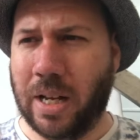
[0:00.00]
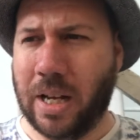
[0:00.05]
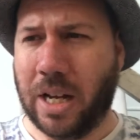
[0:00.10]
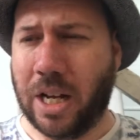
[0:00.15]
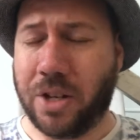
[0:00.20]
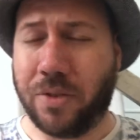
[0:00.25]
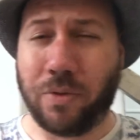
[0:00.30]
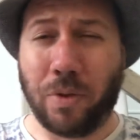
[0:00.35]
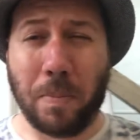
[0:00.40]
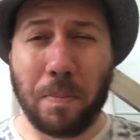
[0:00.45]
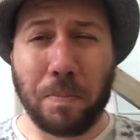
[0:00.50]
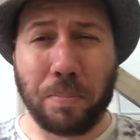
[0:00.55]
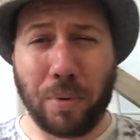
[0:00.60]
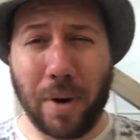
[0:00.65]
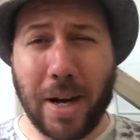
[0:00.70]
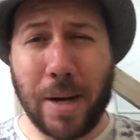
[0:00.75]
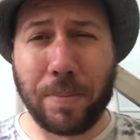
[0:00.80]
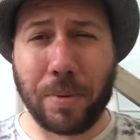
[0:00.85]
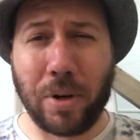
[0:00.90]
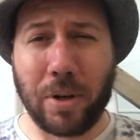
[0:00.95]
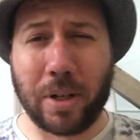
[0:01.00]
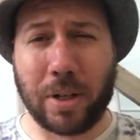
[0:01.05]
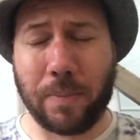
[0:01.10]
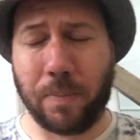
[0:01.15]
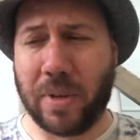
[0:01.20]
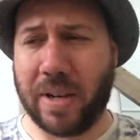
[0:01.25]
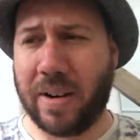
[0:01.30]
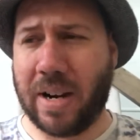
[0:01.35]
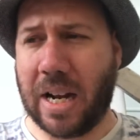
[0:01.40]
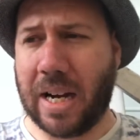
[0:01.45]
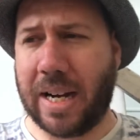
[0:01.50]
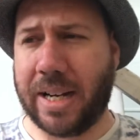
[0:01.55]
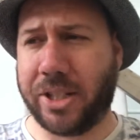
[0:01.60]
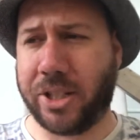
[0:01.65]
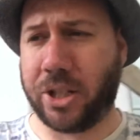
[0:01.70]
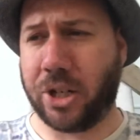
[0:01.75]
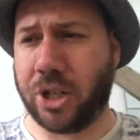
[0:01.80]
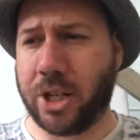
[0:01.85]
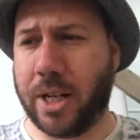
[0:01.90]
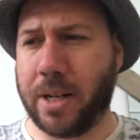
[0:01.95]
It's from Braybrooke, they're out of
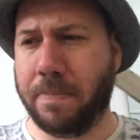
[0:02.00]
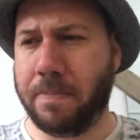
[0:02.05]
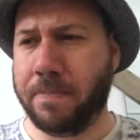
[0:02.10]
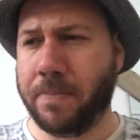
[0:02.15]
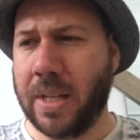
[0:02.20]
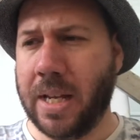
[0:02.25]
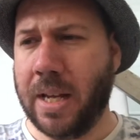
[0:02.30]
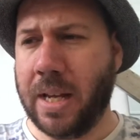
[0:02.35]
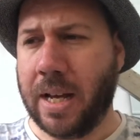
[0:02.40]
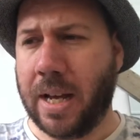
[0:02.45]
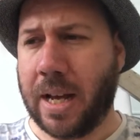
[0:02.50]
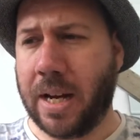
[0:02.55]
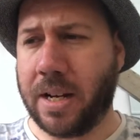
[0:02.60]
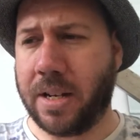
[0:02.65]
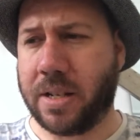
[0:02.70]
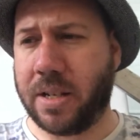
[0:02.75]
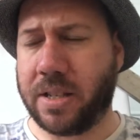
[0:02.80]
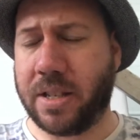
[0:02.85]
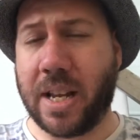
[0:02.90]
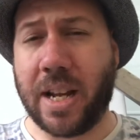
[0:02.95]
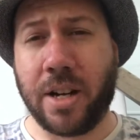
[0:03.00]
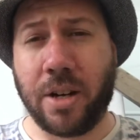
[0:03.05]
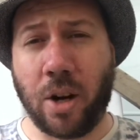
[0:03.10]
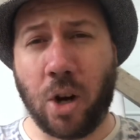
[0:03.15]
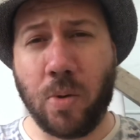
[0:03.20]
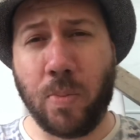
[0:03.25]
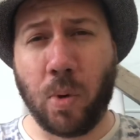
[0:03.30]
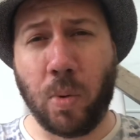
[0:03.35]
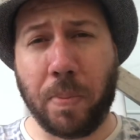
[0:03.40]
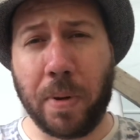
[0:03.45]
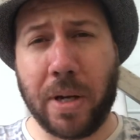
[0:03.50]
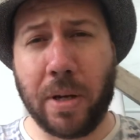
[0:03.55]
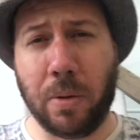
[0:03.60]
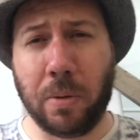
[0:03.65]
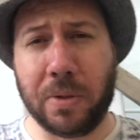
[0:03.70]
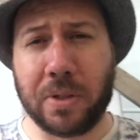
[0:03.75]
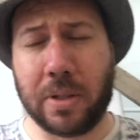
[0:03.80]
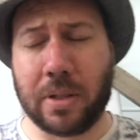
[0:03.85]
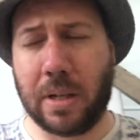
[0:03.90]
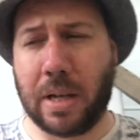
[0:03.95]
Leicestershire, and this is their Noble
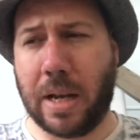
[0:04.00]
Pils.